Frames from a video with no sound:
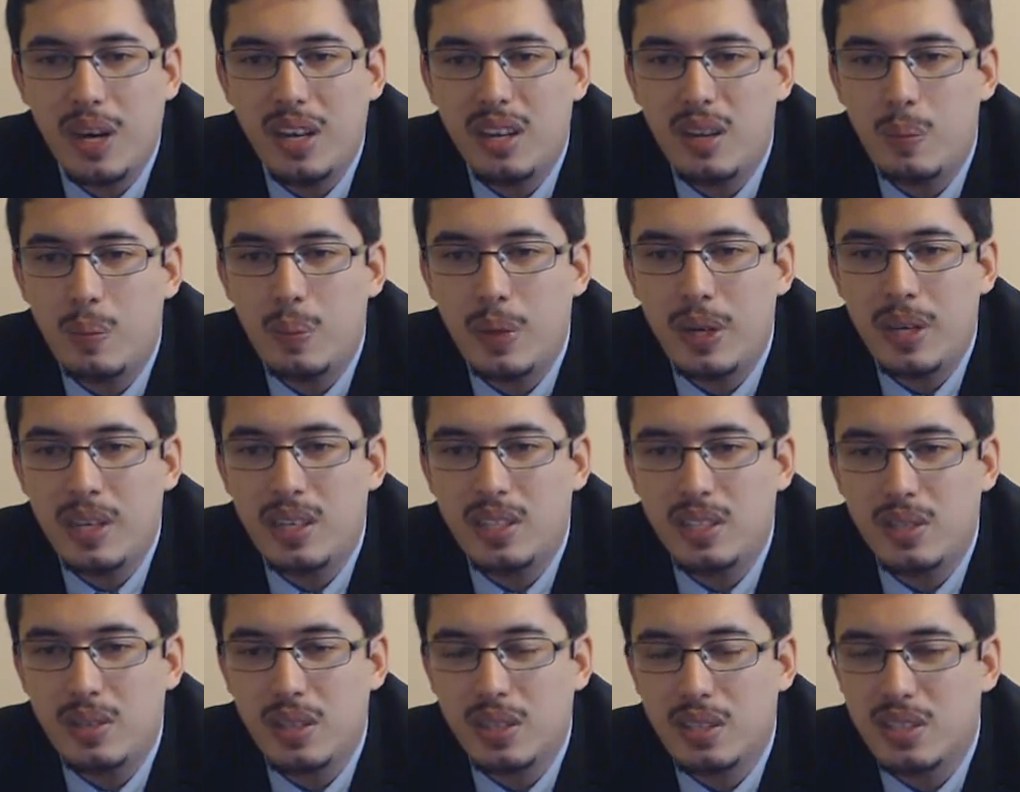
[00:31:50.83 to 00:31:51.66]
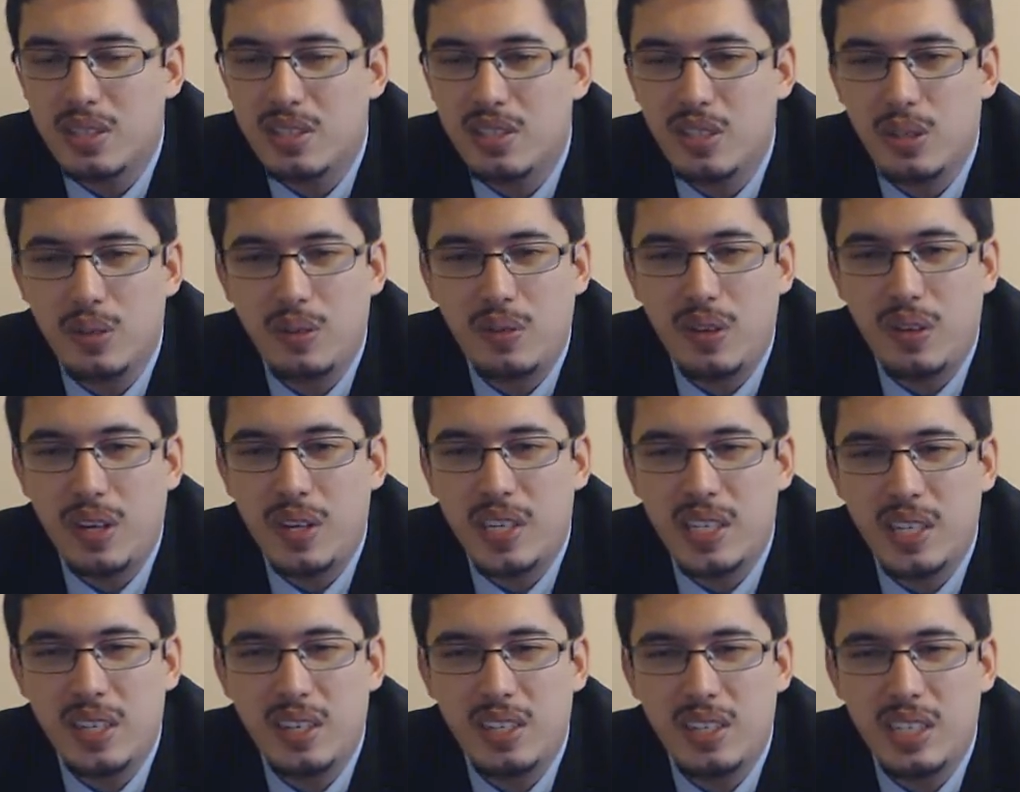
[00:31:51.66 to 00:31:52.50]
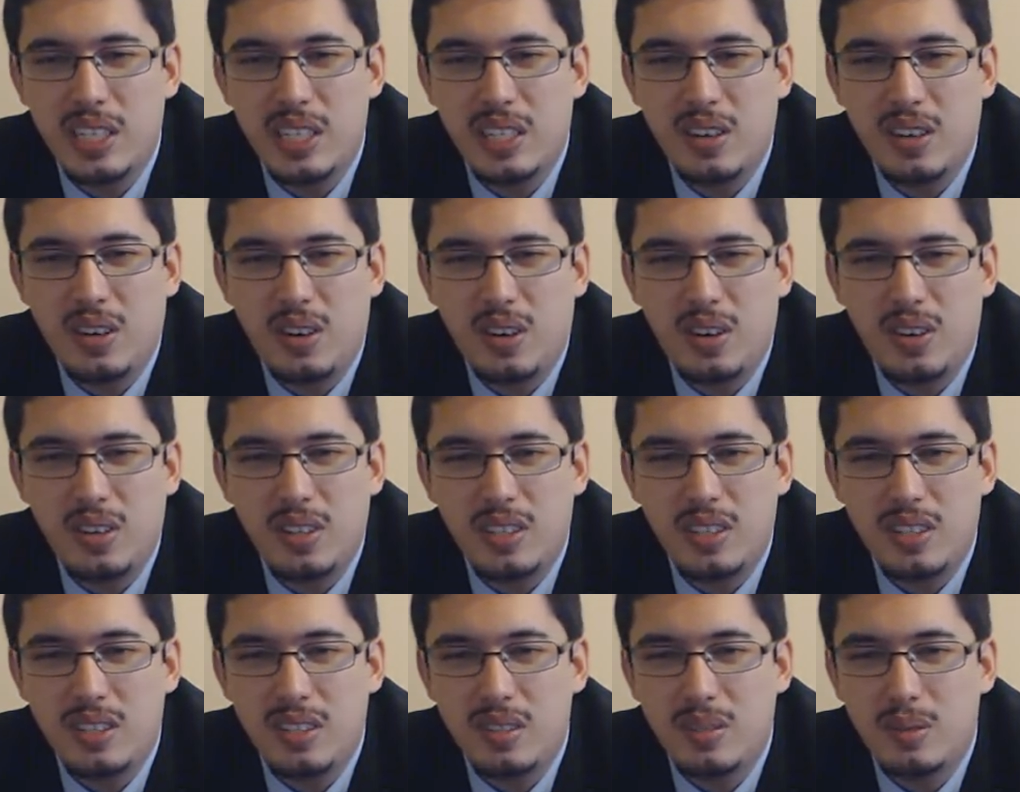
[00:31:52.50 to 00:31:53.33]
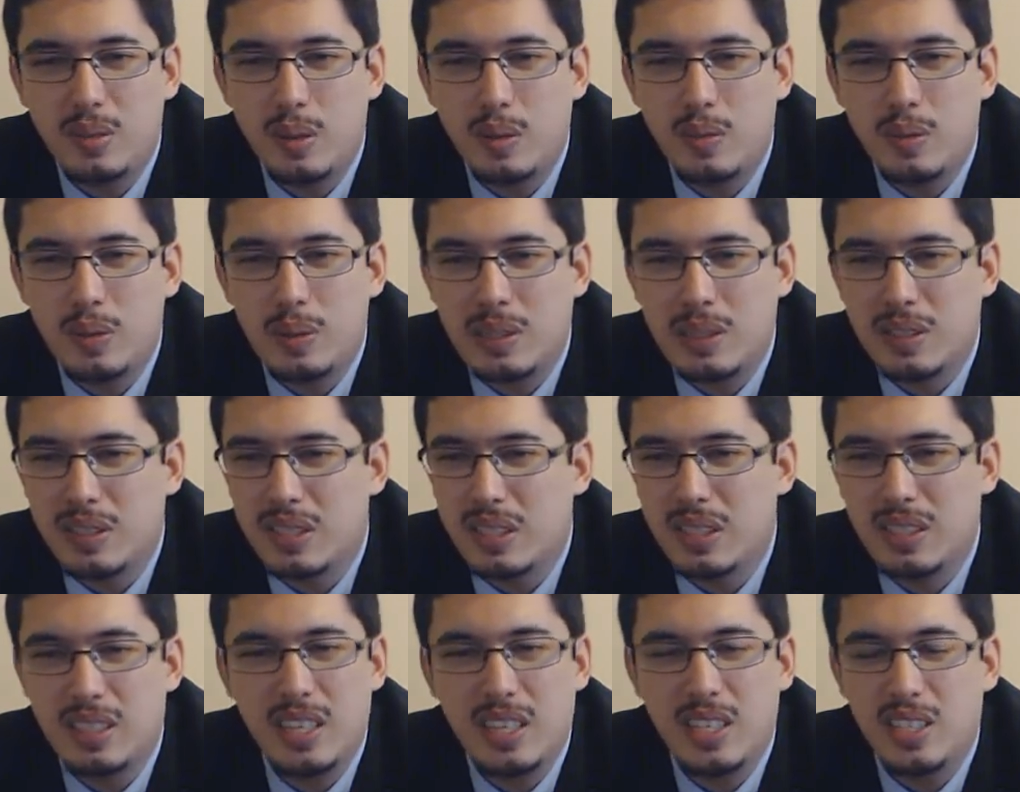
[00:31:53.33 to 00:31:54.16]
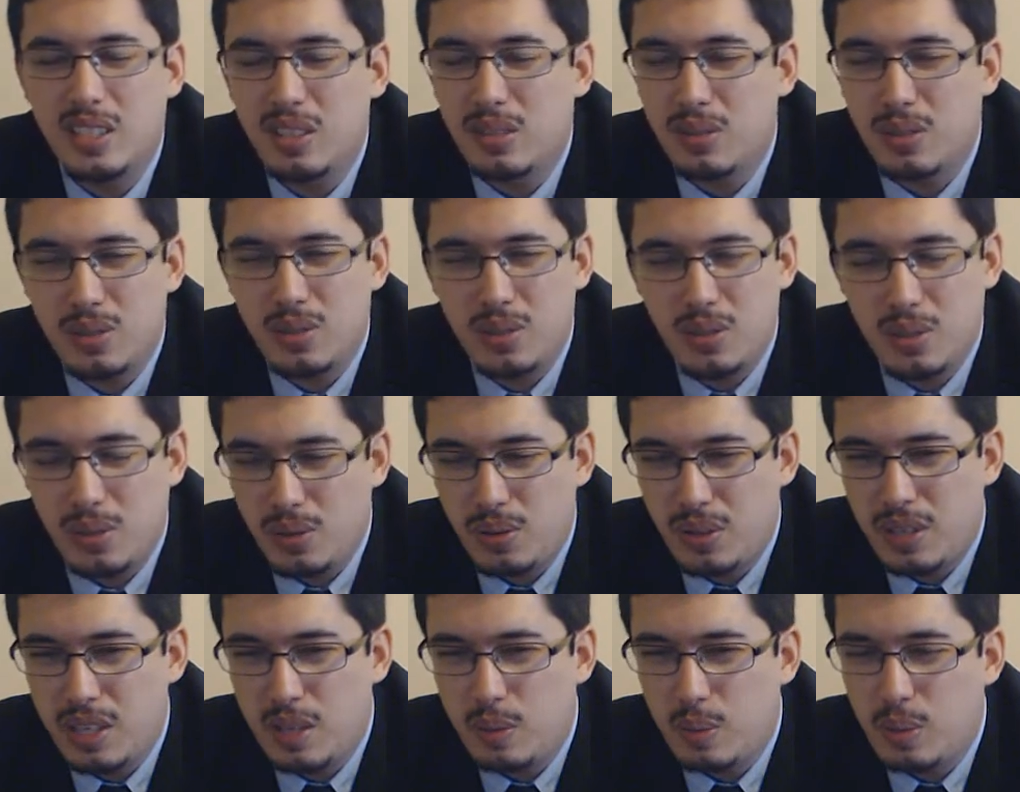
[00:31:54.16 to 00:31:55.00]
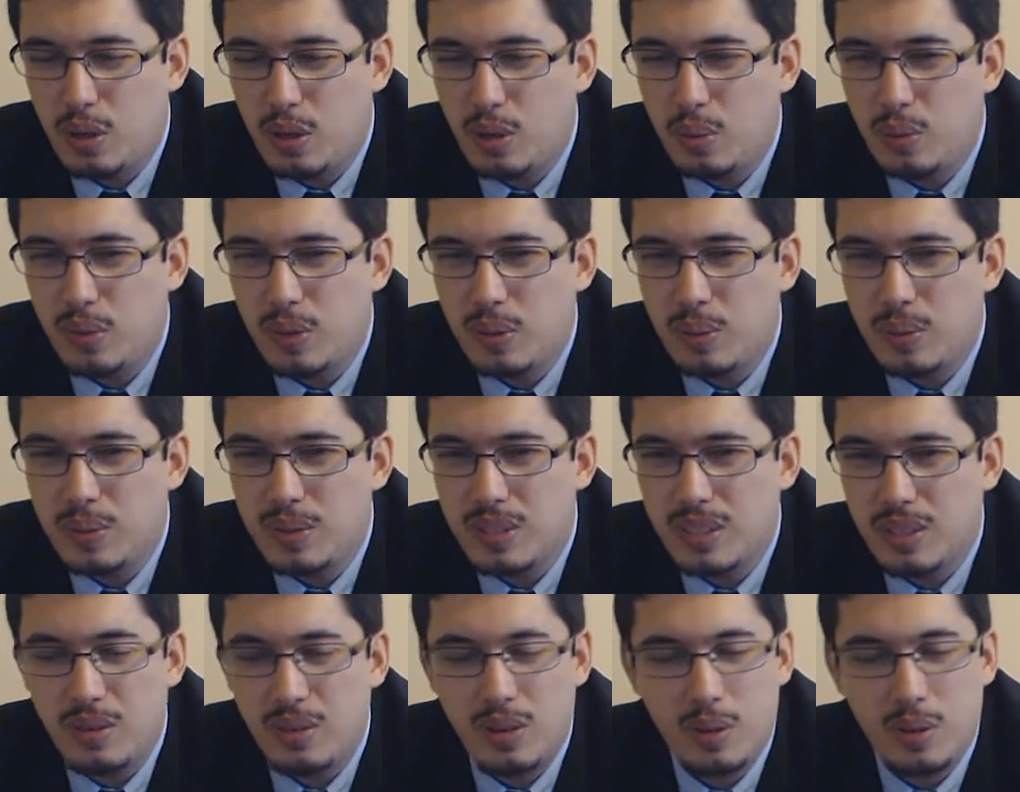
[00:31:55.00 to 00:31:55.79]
Anna Beatrix stopped very early on with, I think, electronic problems.